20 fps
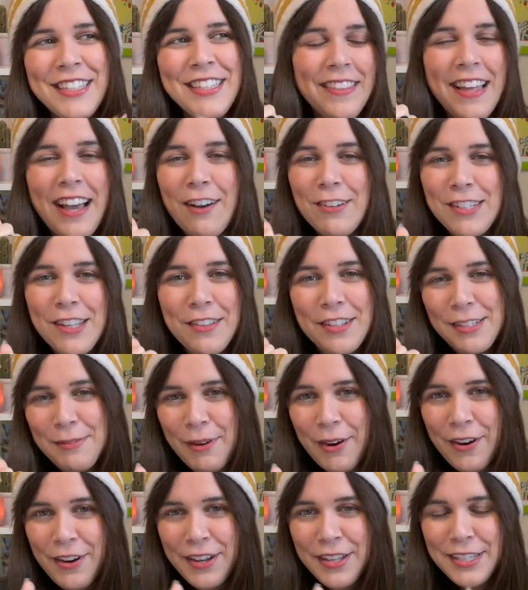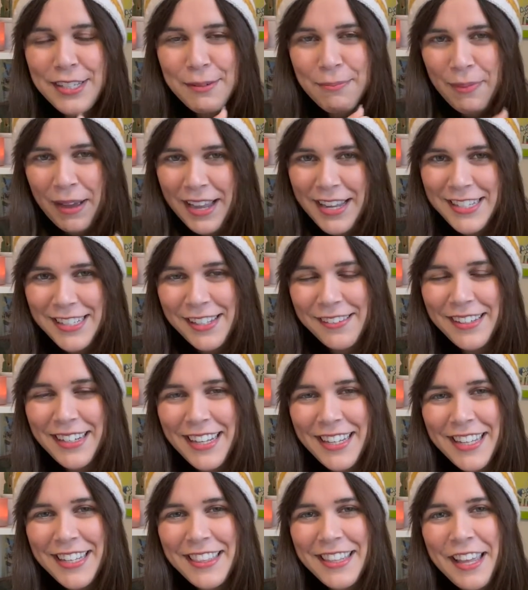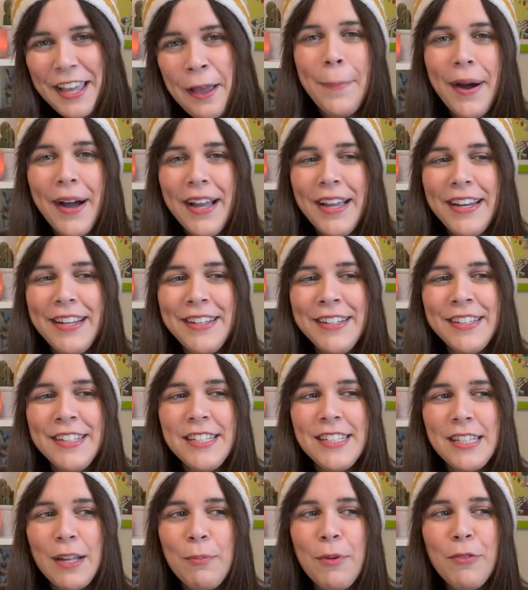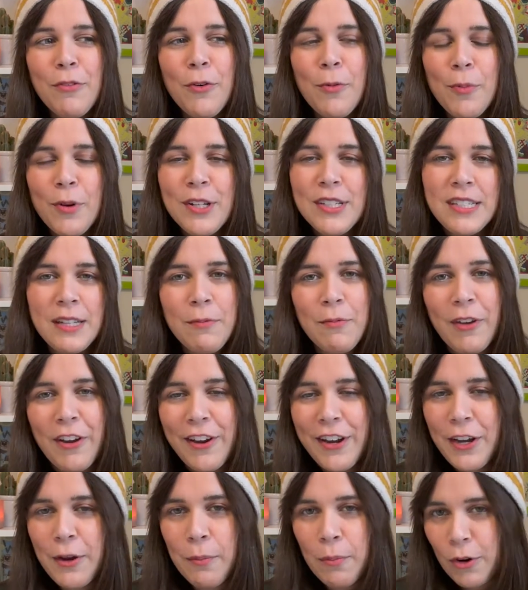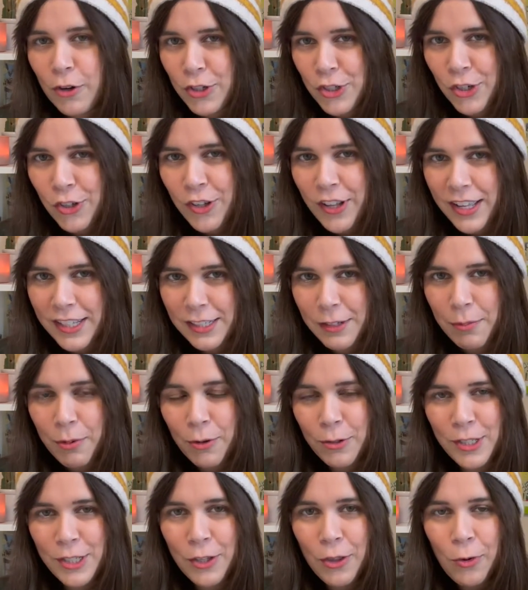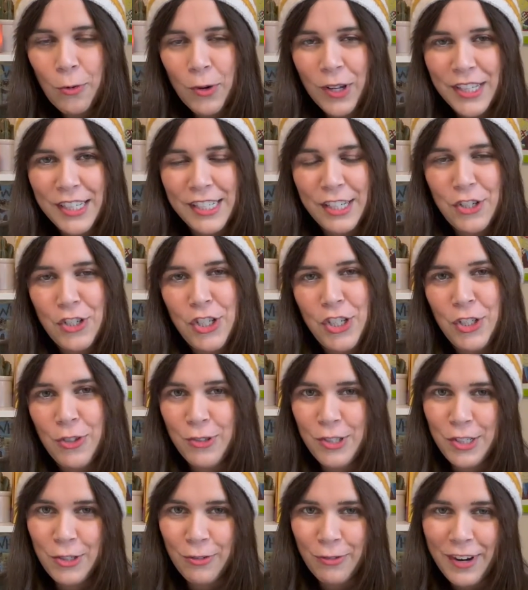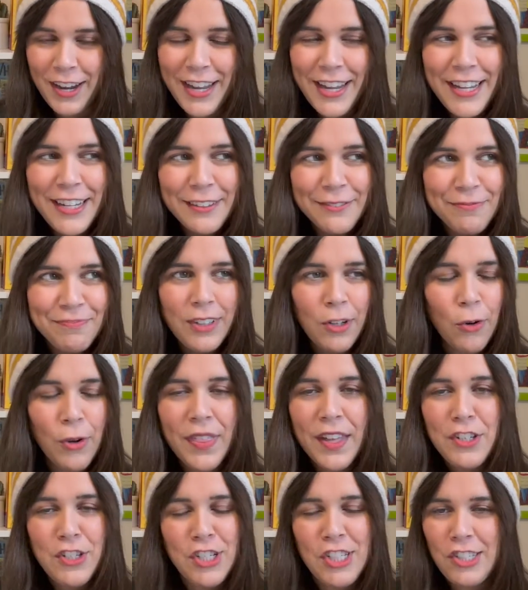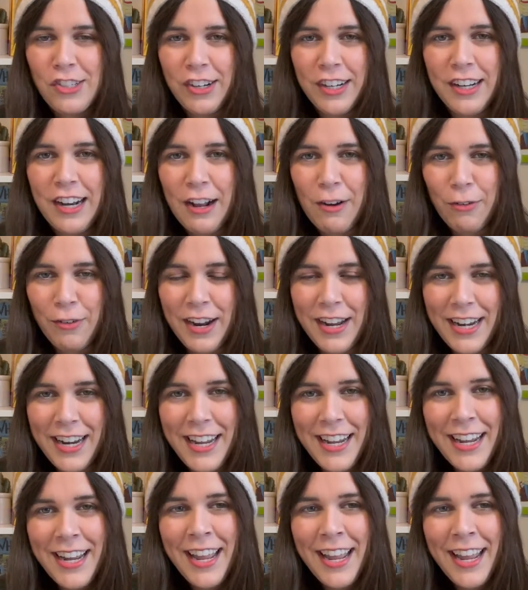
The House of the Spirits by Isabel Allende, but some of her books seem very commercial as opposed to the ones that she used to write or that she started out writing.